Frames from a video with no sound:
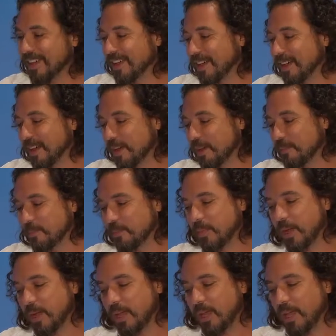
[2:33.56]
Um,
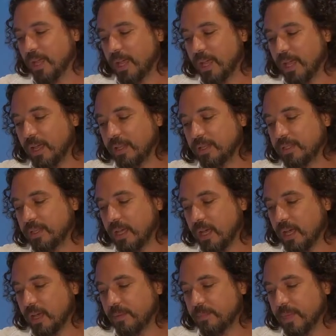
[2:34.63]
and
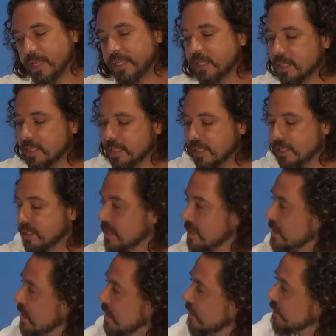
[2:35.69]
um, as you can see, this
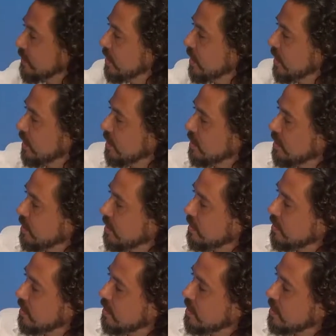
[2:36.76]
is kind of the,
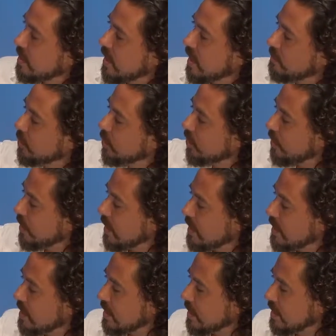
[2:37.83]
the, the, sculpture, and
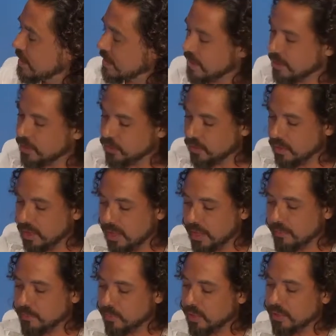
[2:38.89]
it's, it's
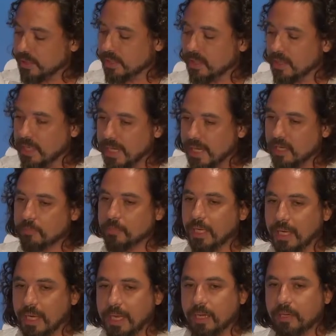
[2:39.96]
literally printed layer
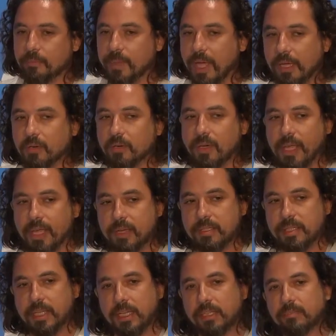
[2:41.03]
by layer, micro
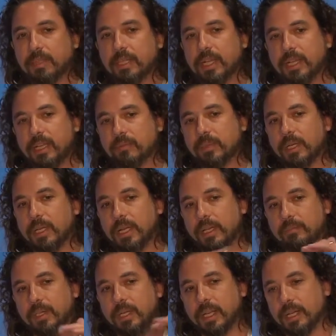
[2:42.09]
layers, layer by layer by layer
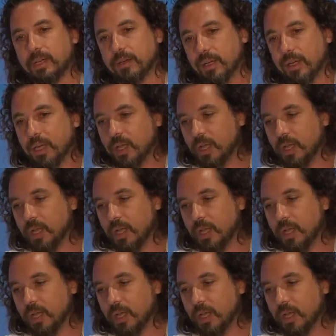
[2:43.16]
by layer.